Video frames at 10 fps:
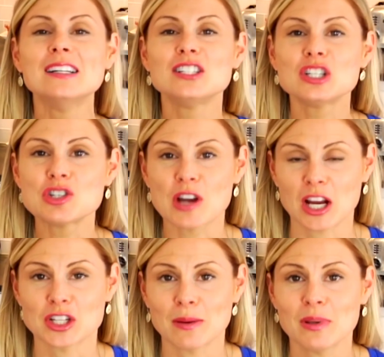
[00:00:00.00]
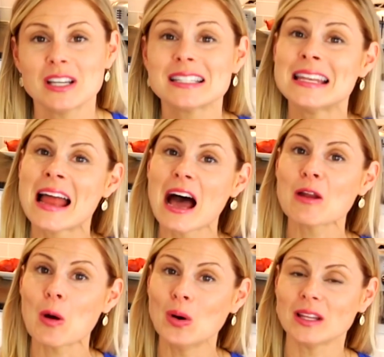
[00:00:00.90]
distraction because
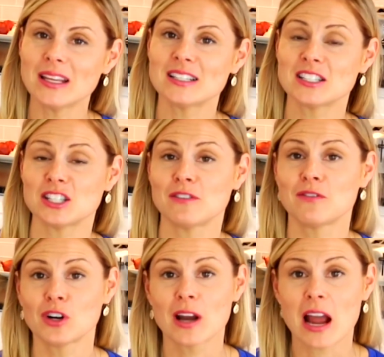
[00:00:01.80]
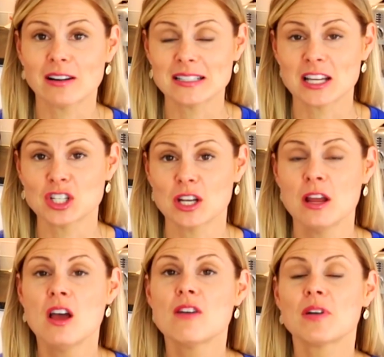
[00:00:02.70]
not only does it divert our attention
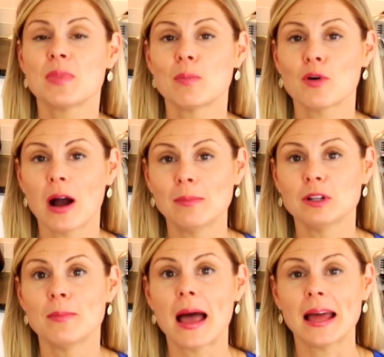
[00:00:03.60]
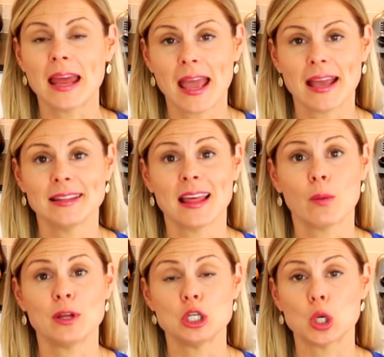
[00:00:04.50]
from the problem at hand
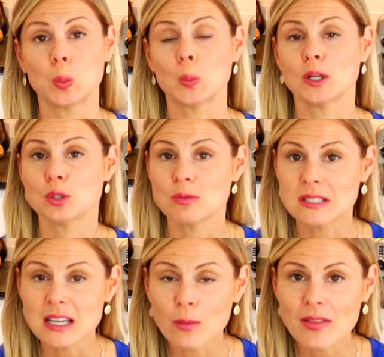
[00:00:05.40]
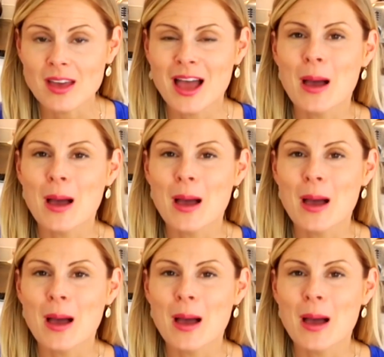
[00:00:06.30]
that we don't want to deal with,